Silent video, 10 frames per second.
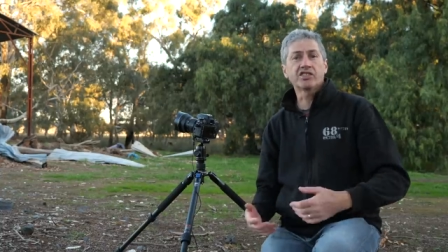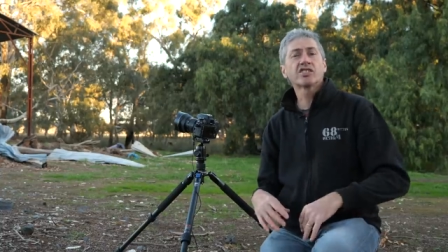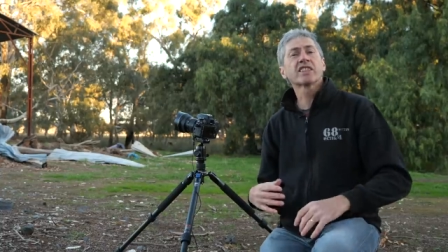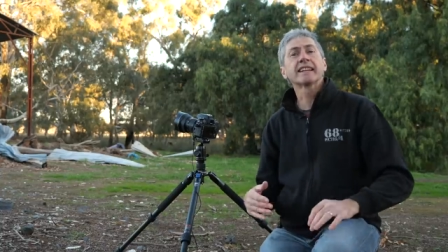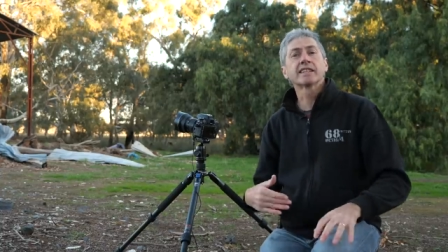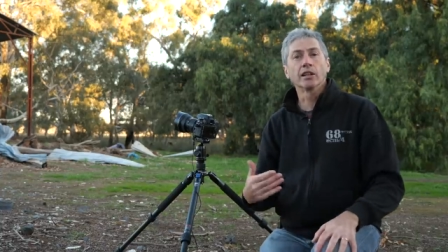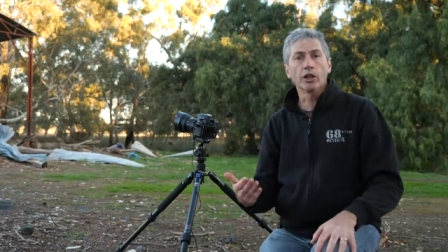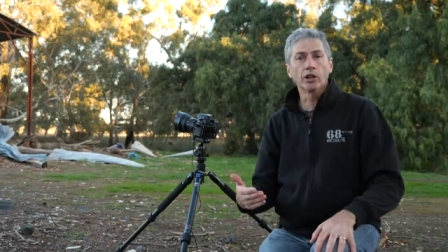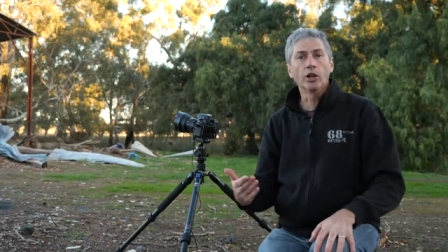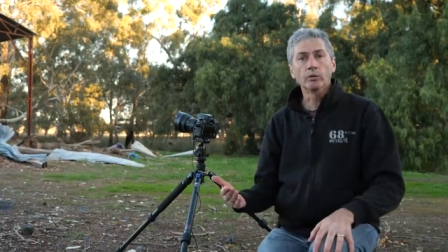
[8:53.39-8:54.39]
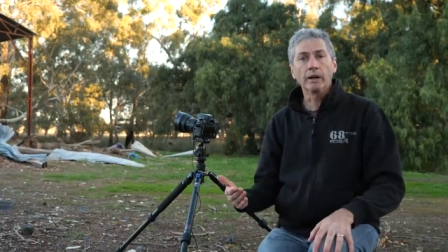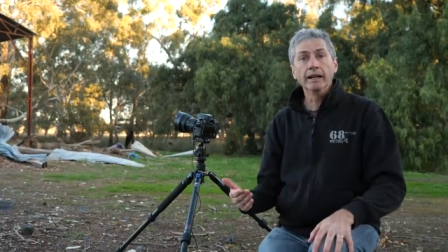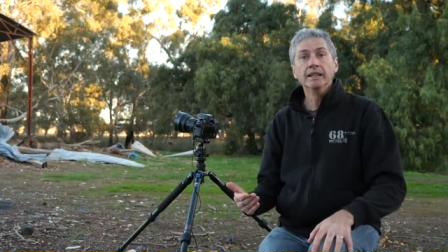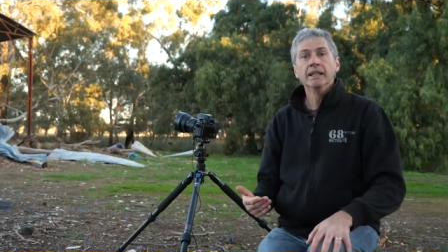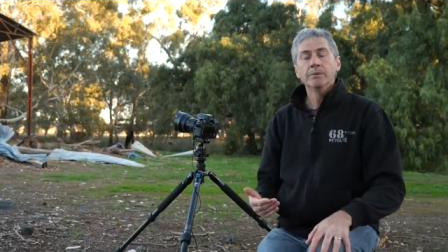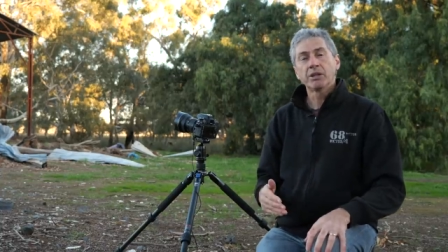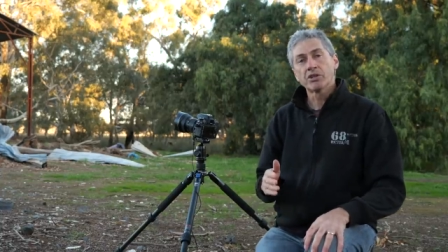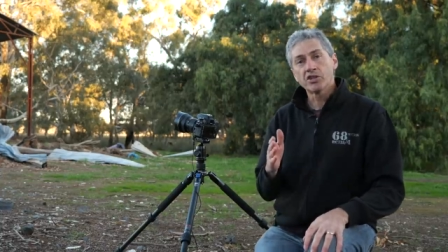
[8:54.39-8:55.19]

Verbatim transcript: It just takes a lot longer because